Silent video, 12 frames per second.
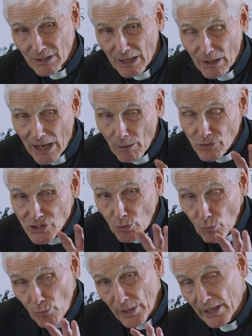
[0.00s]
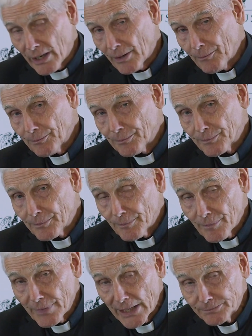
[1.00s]
uh, I was aware
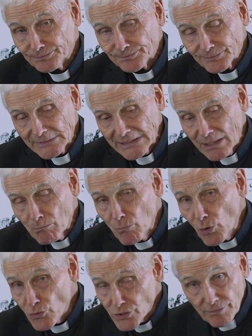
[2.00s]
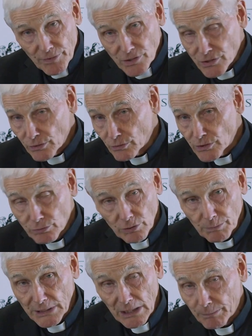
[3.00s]
that most of the students
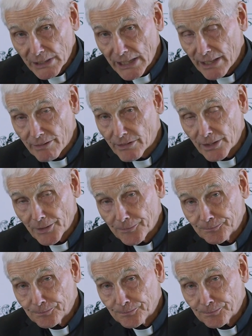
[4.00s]
would be not be Catholic.